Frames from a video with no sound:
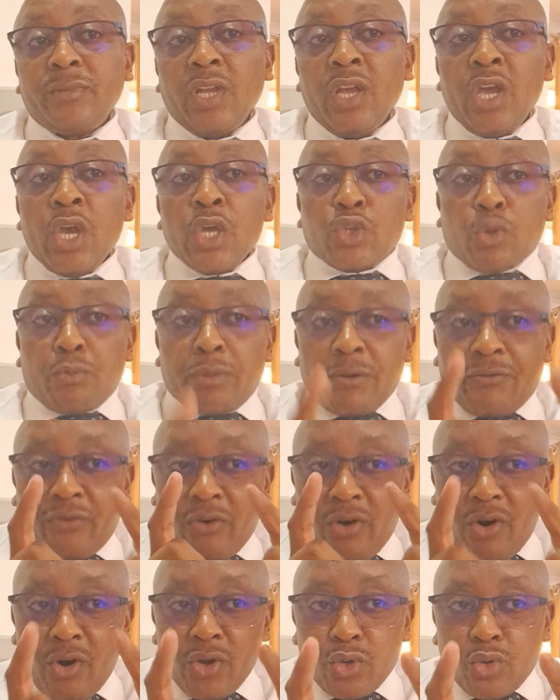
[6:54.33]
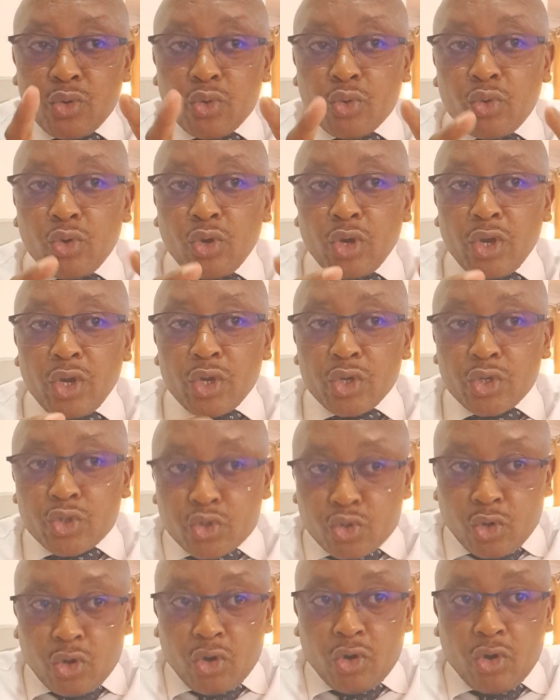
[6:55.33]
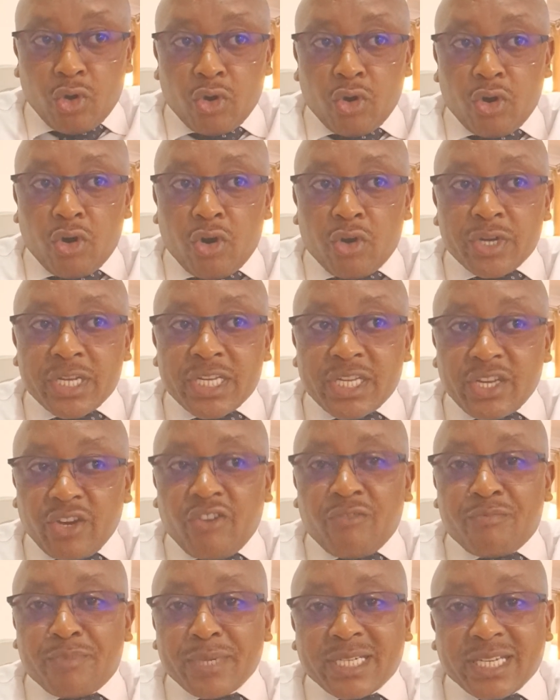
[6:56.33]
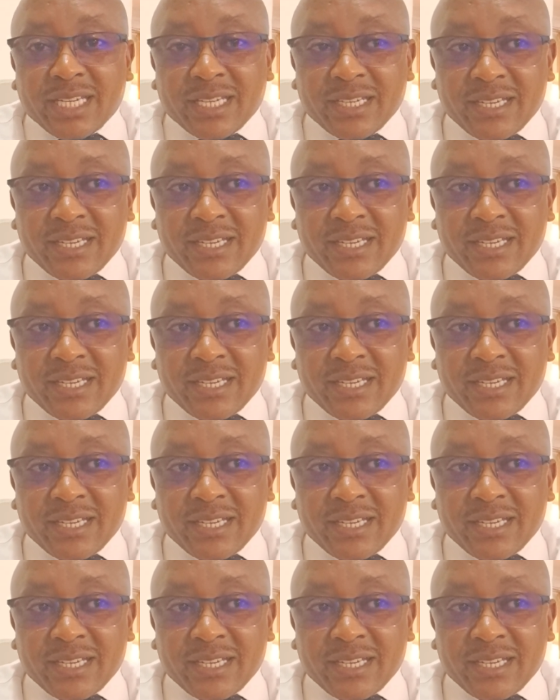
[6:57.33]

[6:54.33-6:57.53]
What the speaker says: So before you draw on self-pity,